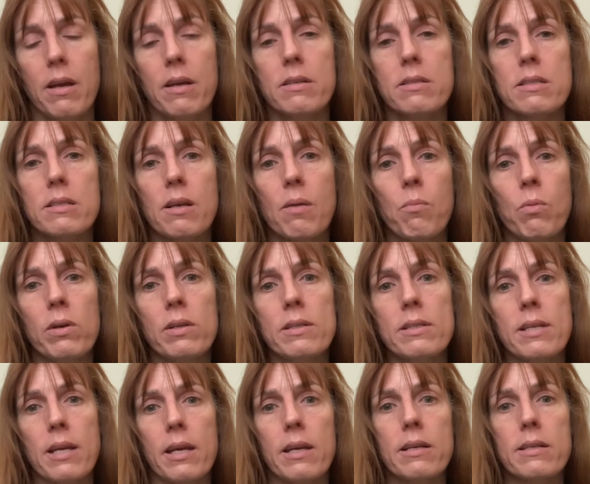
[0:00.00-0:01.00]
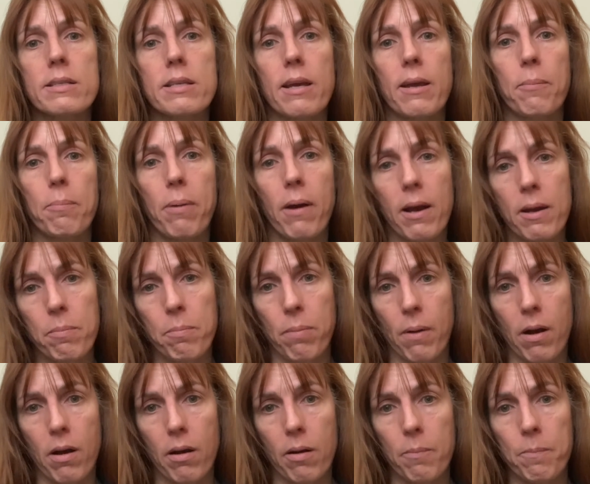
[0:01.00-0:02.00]
someone takes a pipe
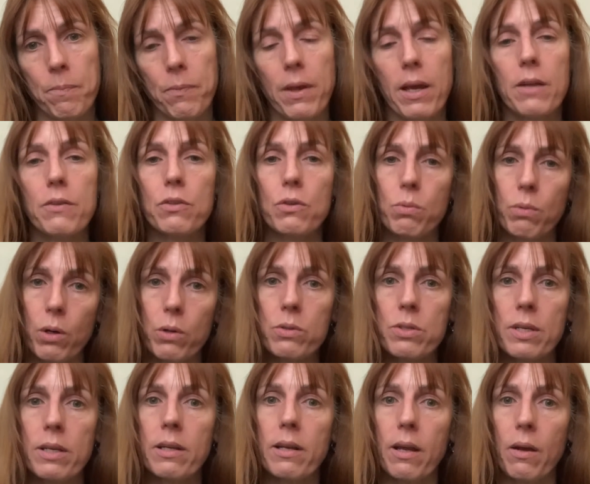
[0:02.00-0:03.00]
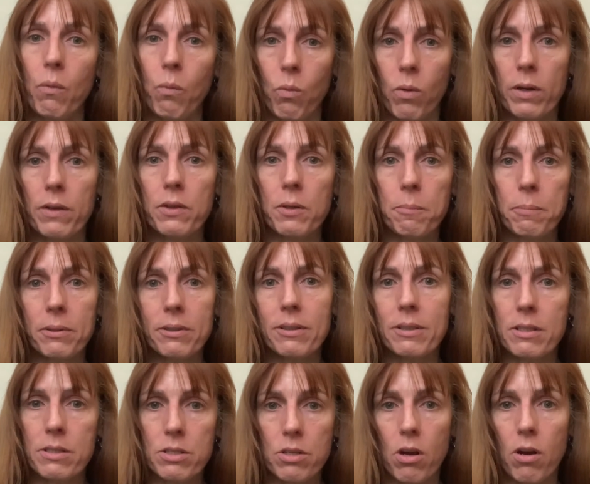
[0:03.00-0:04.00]
bomb and throws it at one of the
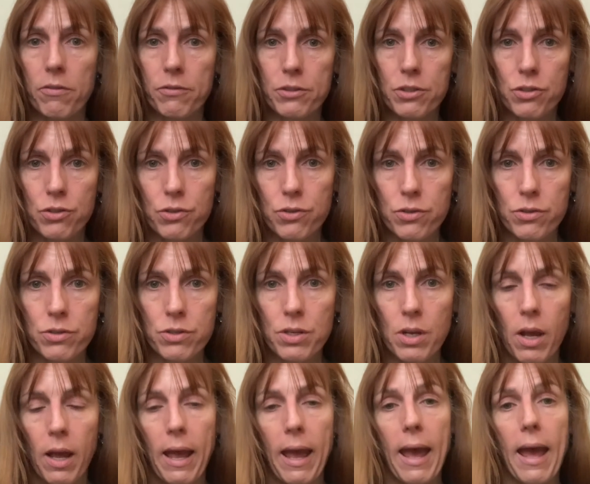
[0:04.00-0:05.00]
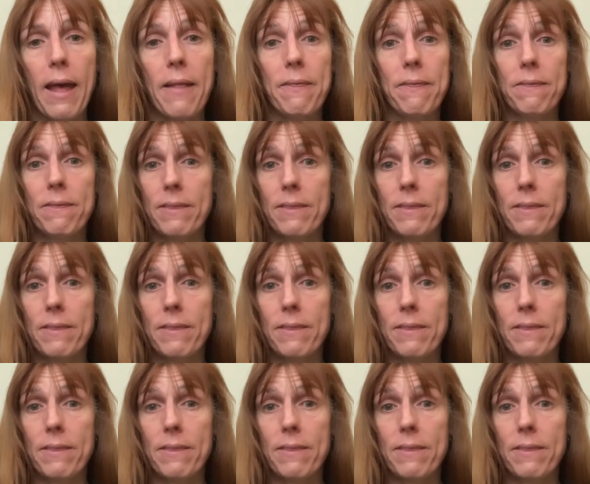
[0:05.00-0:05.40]
police officers and